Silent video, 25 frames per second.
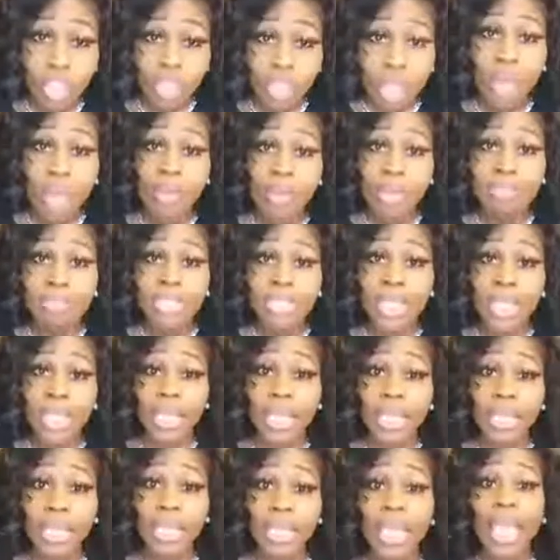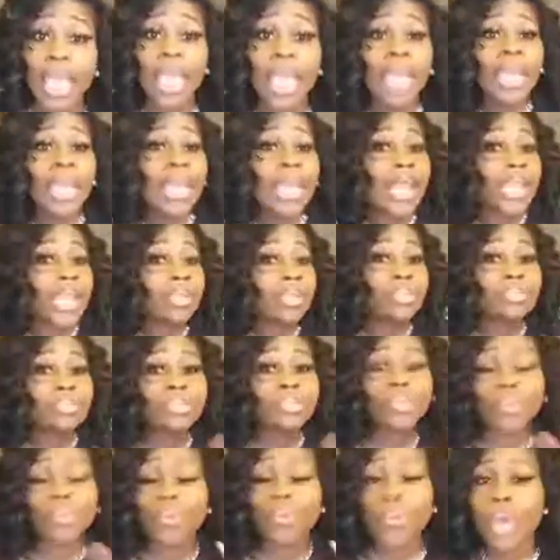Like, there's a way
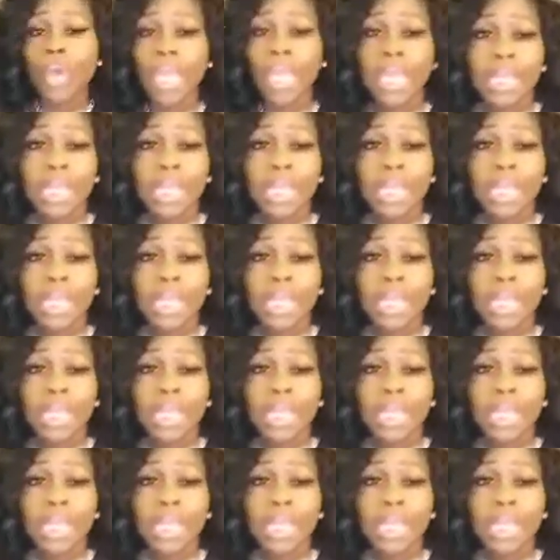to